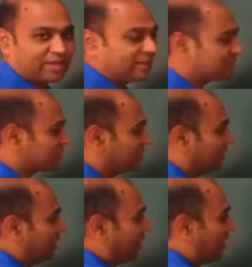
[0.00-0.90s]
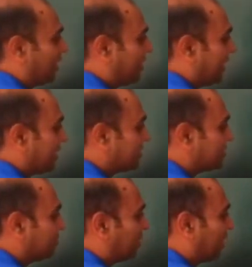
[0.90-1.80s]
x and
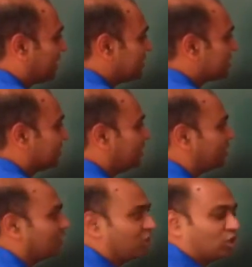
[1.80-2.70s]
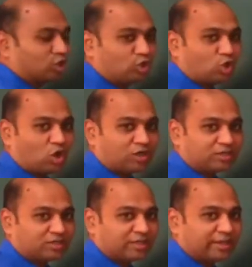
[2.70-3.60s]
x bar is the
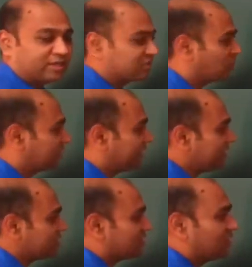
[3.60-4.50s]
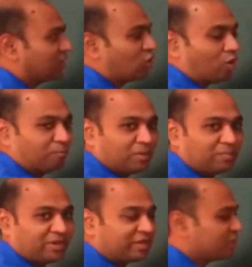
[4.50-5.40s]
NOT gate, that is
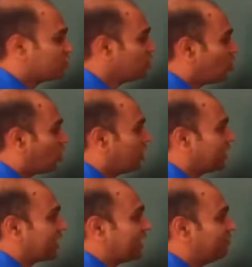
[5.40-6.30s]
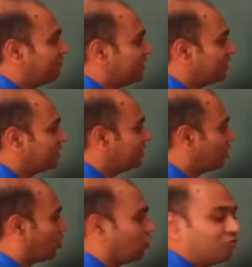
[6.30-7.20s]
complementation or
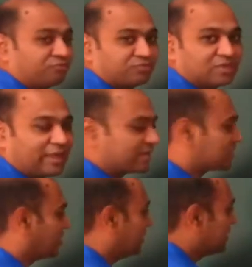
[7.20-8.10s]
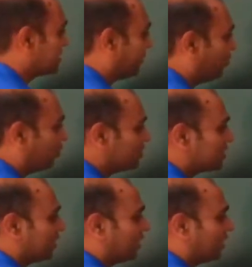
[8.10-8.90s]
inverter of the x. Suppose